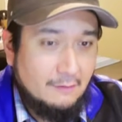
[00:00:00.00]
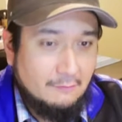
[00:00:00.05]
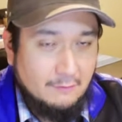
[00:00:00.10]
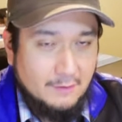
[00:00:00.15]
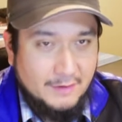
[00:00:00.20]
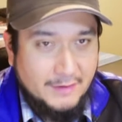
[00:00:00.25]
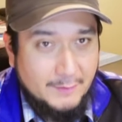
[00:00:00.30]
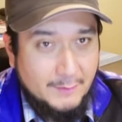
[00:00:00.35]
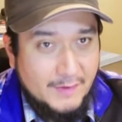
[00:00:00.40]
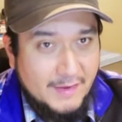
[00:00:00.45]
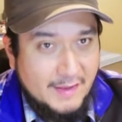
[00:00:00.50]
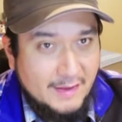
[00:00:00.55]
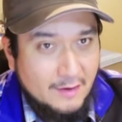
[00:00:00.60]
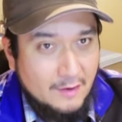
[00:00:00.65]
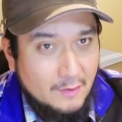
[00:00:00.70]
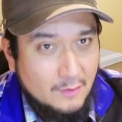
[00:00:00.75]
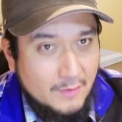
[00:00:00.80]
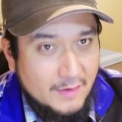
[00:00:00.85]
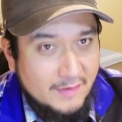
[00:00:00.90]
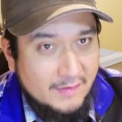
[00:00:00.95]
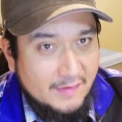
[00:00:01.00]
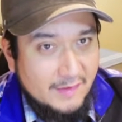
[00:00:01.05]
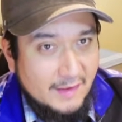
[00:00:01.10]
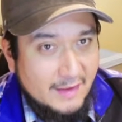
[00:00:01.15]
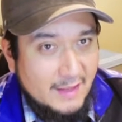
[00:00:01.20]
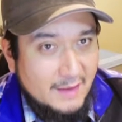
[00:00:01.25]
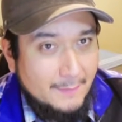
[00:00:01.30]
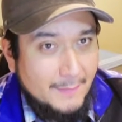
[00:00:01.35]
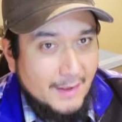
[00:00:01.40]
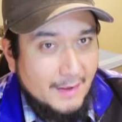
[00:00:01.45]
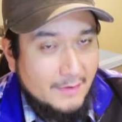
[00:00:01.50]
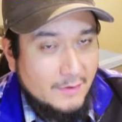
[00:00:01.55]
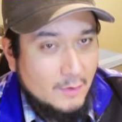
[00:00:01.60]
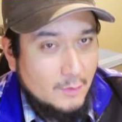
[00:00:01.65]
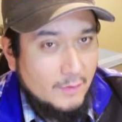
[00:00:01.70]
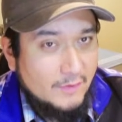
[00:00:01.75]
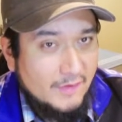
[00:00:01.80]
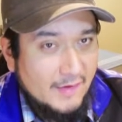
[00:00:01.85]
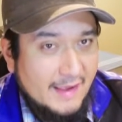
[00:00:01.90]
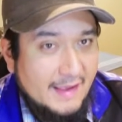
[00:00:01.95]
what do we always say about
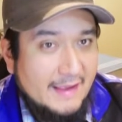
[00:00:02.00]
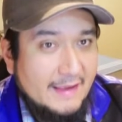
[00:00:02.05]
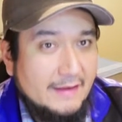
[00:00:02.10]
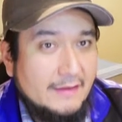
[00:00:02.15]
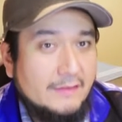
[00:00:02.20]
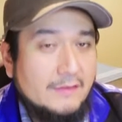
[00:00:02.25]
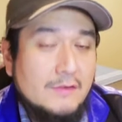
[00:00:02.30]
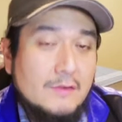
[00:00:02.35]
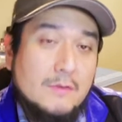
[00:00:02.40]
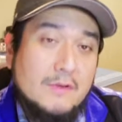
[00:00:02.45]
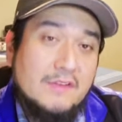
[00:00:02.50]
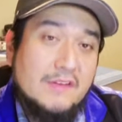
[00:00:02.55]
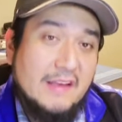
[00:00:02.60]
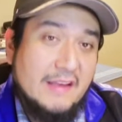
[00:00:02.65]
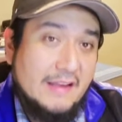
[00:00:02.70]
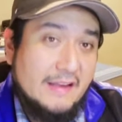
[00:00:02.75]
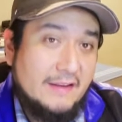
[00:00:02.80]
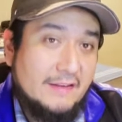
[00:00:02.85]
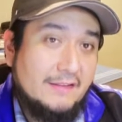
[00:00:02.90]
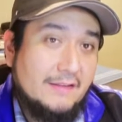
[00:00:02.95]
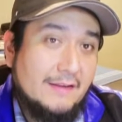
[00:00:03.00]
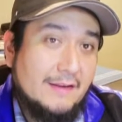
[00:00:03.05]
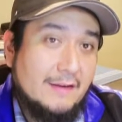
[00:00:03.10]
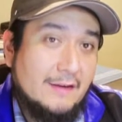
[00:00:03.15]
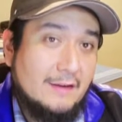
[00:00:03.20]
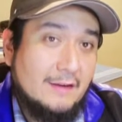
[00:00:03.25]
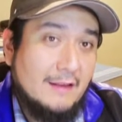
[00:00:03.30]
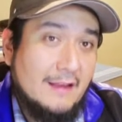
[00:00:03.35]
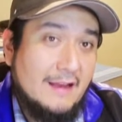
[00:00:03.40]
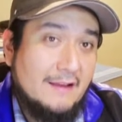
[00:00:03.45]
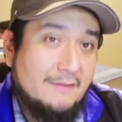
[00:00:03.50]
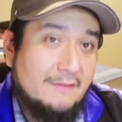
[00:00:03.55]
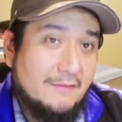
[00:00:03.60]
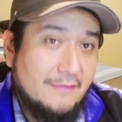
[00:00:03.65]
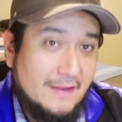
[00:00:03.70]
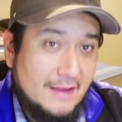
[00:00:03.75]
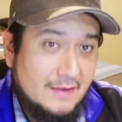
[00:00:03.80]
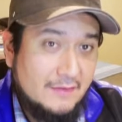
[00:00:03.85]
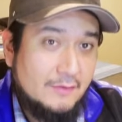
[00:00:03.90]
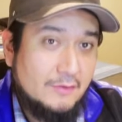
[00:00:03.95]
newer tags? Newer tags sell a lot
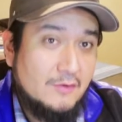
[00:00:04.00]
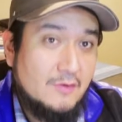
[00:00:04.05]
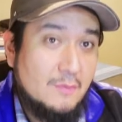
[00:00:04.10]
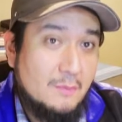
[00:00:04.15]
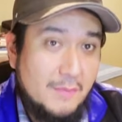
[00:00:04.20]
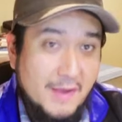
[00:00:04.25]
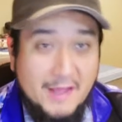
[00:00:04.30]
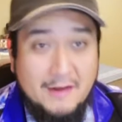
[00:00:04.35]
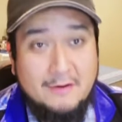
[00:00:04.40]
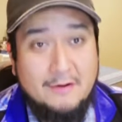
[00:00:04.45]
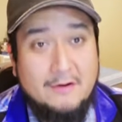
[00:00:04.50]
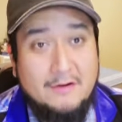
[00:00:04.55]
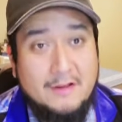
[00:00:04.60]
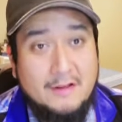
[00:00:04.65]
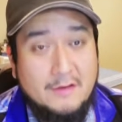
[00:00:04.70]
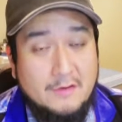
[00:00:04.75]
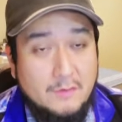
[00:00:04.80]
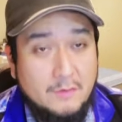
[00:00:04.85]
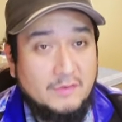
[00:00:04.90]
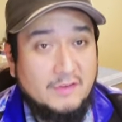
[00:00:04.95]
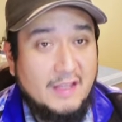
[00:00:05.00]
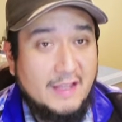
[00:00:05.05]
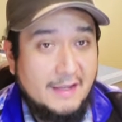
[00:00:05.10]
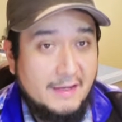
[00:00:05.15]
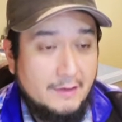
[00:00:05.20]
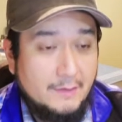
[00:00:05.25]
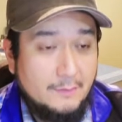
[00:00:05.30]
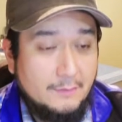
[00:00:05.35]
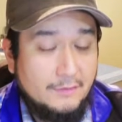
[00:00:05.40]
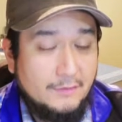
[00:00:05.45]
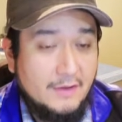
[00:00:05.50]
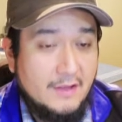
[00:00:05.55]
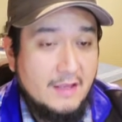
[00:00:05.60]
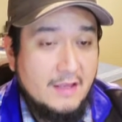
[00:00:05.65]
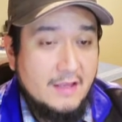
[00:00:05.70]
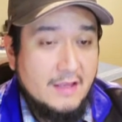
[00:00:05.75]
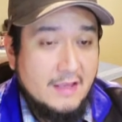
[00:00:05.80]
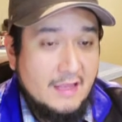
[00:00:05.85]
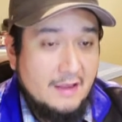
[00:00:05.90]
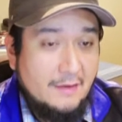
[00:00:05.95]
faster and better than used items.
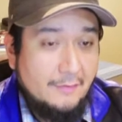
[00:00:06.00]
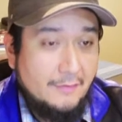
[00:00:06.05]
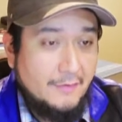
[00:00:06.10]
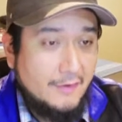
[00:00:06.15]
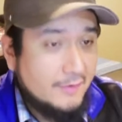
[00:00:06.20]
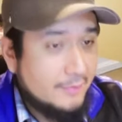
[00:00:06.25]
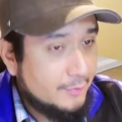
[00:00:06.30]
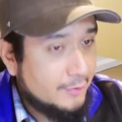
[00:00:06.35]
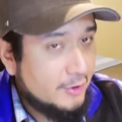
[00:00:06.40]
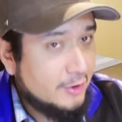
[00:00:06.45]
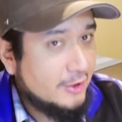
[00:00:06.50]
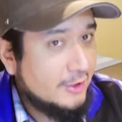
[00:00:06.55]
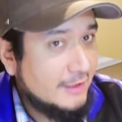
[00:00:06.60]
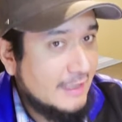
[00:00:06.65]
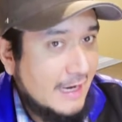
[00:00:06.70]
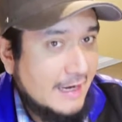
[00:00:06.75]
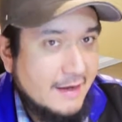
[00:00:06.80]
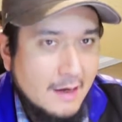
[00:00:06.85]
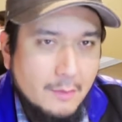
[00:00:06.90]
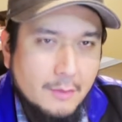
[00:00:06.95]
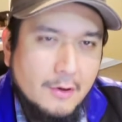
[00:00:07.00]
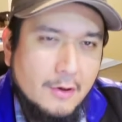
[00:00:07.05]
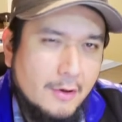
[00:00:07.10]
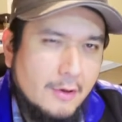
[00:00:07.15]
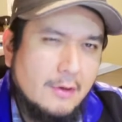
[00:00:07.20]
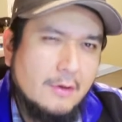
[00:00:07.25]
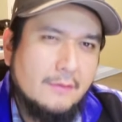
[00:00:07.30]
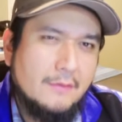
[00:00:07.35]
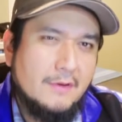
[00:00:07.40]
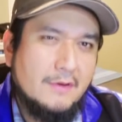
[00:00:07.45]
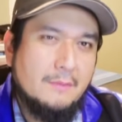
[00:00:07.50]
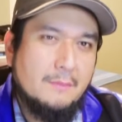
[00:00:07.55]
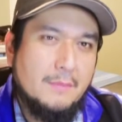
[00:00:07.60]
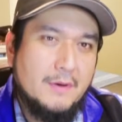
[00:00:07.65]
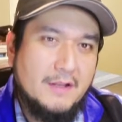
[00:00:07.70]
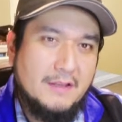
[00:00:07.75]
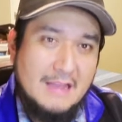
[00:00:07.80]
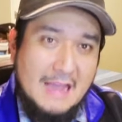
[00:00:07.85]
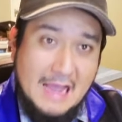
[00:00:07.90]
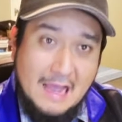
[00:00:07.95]
And for this product, I never heard of it,
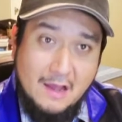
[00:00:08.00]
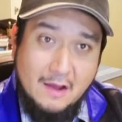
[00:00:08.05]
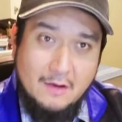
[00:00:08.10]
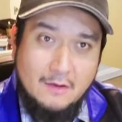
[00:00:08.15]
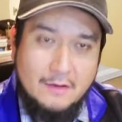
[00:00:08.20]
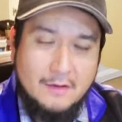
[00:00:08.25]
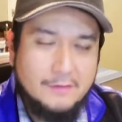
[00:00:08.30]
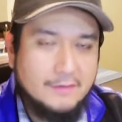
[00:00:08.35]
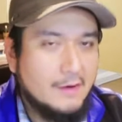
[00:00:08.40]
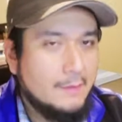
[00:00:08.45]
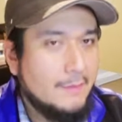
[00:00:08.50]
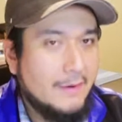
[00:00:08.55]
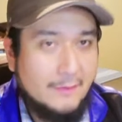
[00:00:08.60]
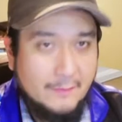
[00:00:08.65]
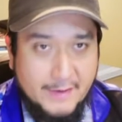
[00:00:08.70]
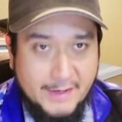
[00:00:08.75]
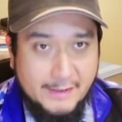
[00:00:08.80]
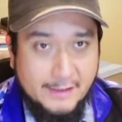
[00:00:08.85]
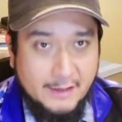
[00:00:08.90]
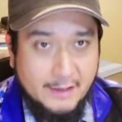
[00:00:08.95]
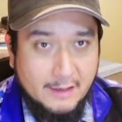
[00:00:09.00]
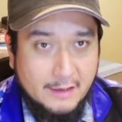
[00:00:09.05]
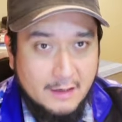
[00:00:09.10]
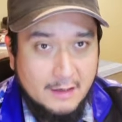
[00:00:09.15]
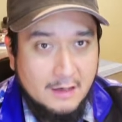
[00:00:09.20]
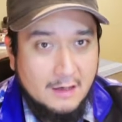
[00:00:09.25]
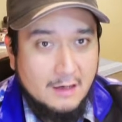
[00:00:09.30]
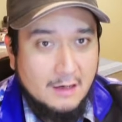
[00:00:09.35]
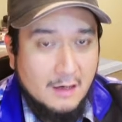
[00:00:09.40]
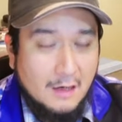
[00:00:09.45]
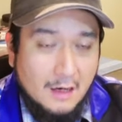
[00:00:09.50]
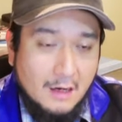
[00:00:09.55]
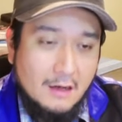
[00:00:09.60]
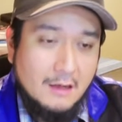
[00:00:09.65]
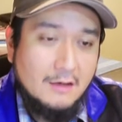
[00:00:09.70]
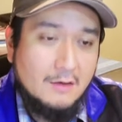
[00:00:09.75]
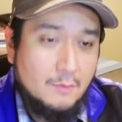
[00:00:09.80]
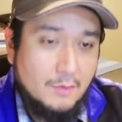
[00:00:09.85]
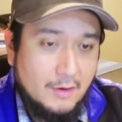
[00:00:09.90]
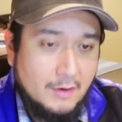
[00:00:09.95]
but now it's on my radar.
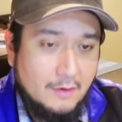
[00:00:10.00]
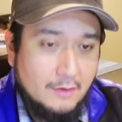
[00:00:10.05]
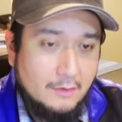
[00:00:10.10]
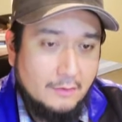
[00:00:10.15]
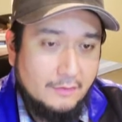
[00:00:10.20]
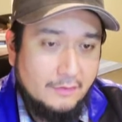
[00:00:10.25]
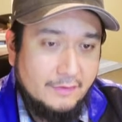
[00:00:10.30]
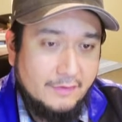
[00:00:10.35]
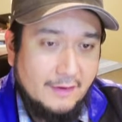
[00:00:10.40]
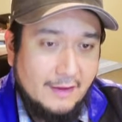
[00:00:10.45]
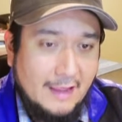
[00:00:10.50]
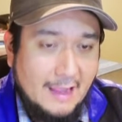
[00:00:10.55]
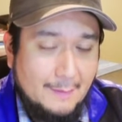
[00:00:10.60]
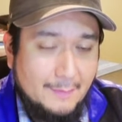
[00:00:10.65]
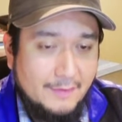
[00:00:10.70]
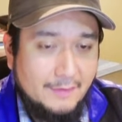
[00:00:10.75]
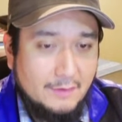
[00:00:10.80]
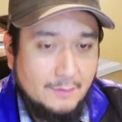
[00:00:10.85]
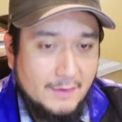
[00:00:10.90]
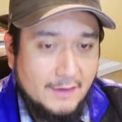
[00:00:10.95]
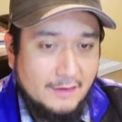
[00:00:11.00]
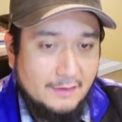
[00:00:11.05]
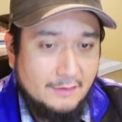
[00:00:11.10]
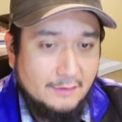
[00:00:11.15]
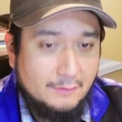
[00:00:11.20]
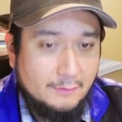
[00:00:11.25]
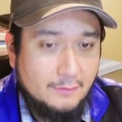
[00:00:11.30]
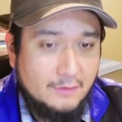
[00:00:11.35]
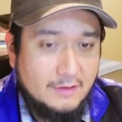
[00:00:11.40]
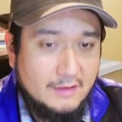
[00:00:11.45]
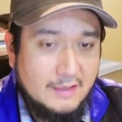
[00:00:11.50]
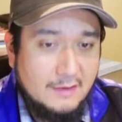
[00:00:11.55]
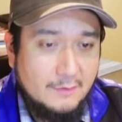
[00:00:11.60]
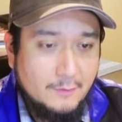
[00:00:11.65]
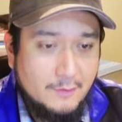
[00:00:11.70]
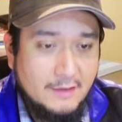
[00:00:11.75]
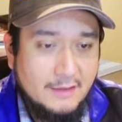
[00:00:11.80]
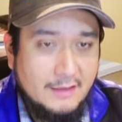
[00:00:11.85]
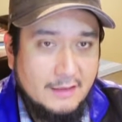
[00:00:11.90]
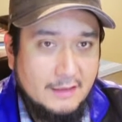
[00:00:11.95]
Holler Bros happens to be this really,
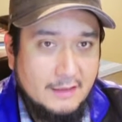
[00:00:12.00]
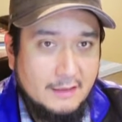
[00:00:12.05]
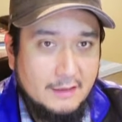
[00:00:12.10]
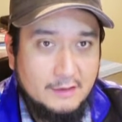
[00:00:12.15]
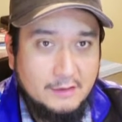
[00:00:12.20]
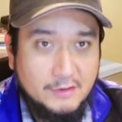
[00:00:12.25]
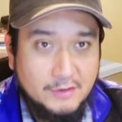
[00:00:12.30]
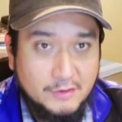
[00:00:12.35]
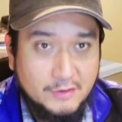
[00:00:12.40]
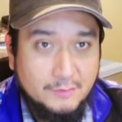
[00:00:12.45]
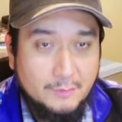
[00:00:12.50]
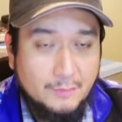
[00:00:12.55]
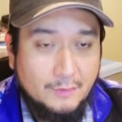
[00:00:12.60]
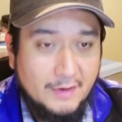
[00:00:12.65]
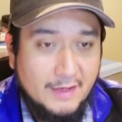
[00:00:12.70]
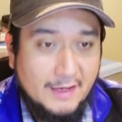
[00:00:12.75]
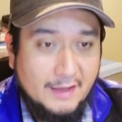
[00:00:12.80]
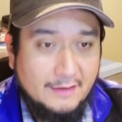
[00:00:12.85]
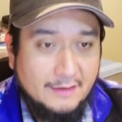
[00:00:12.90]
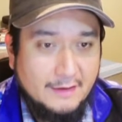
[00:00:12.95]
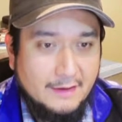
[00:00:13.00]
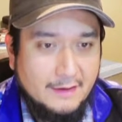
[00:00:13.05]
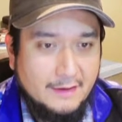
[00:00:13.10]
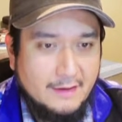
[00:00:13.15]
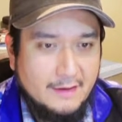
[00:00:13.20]
really good brand